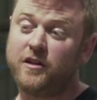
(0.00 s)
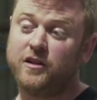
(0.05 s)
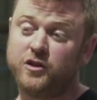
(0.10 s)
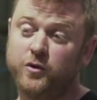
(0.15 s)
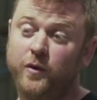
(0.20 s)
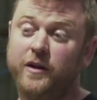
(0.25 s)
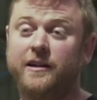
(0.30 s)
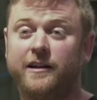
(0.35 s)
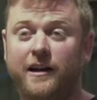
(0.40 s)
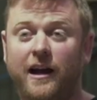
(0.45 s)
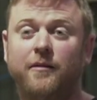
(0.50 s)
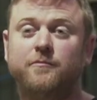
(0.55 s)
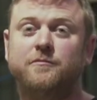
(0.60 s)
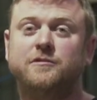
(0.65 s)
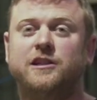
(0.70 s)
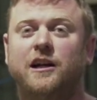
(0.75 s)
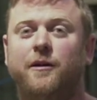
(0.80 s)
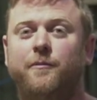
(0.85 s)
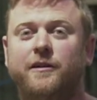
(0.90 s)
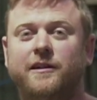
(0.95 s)
twin cam
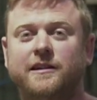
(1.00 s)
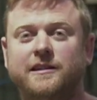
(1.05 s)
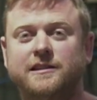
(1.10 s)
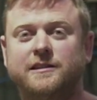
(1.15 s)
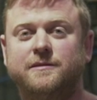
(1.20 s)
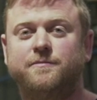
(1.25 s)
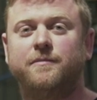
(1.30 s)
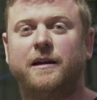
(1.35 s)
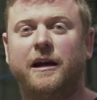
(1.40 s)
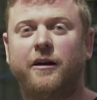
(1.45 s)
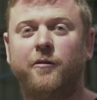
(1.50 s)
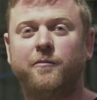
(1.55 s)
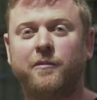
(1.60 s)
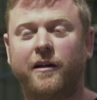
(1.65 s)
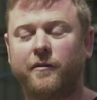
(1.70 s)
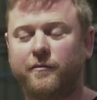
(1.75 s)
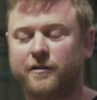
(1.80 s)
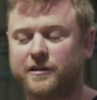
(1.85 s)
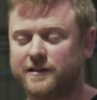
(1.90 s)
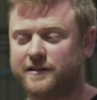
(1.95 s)
Japanese power
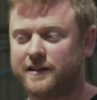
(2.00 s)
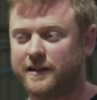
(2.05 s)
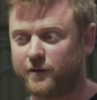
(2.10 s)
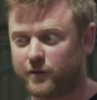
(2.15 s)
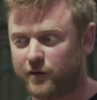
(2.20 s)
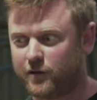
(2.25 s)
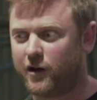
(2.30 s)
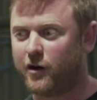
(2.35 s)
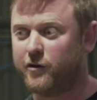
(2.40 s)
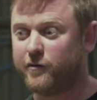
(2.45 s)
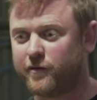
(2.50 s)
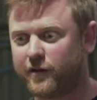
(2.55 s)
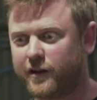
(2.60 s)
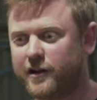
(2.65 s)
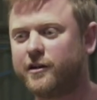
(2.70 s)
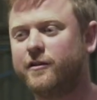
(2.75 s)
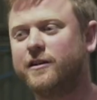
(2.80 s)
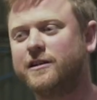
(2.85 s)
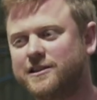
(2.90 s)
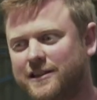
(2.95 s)
plant, which I think will hopefully
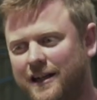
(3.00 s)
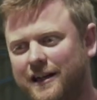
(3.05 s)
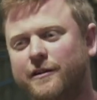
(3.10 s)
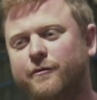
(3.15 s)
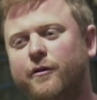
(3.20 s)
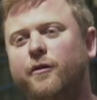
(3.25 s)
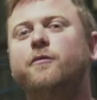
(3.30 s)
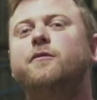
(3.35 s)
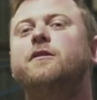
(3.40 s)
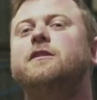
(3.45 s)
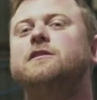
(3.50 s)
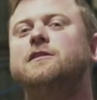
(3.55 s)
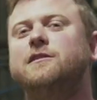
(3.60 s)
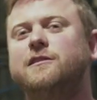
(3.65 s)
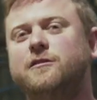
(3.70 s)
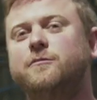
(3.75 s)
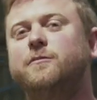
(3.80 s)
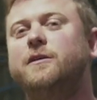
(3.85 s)
do exactly what we want it to do.